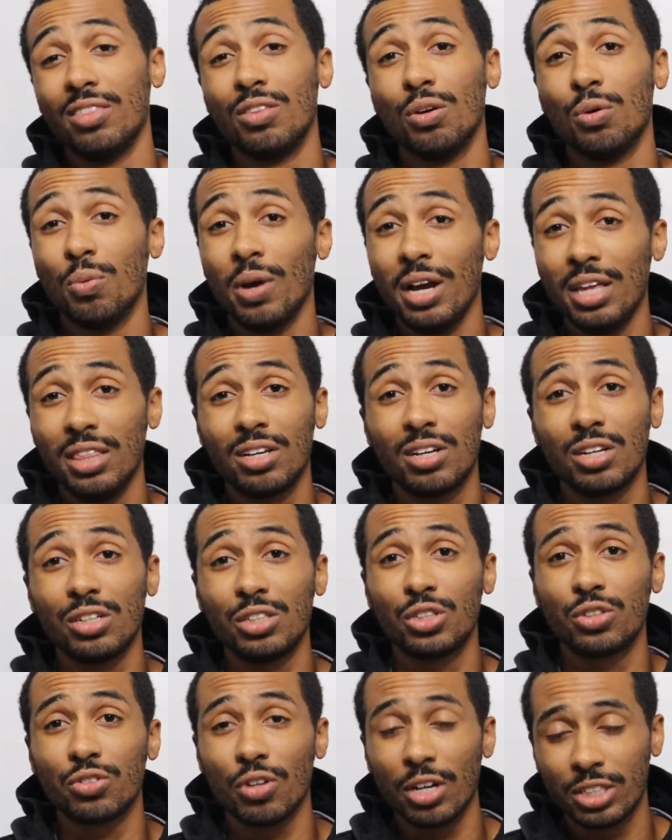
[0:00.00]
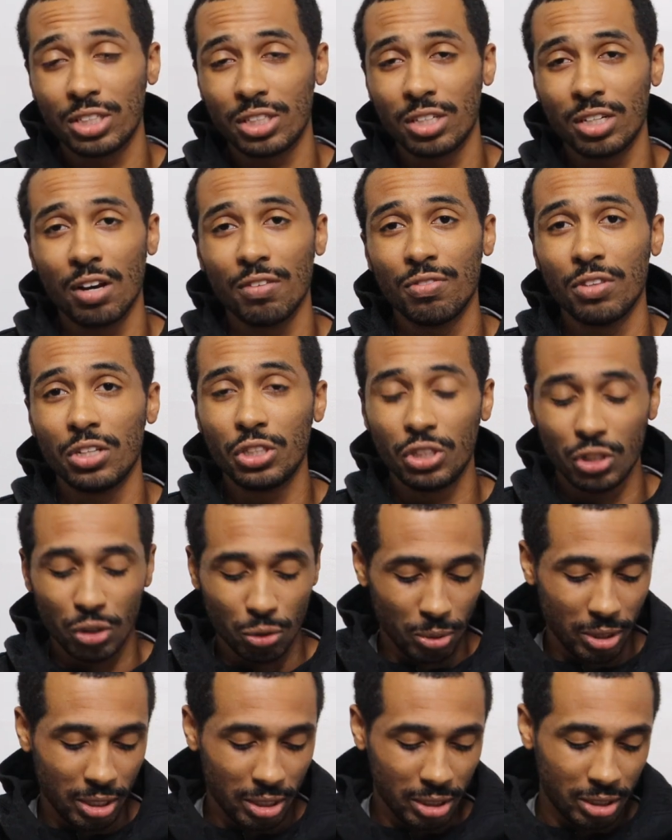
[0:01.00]
the way the construction of the
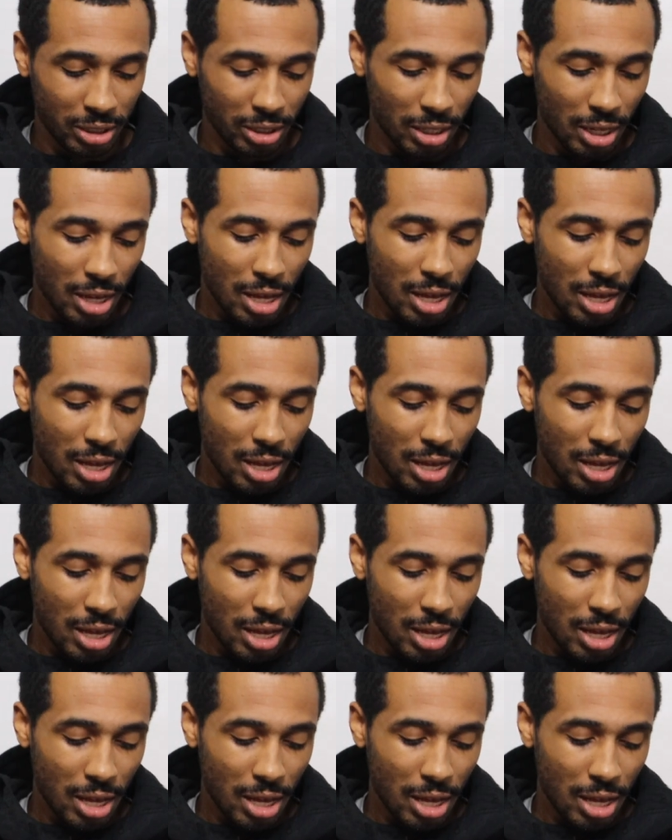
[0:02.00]
shoe is,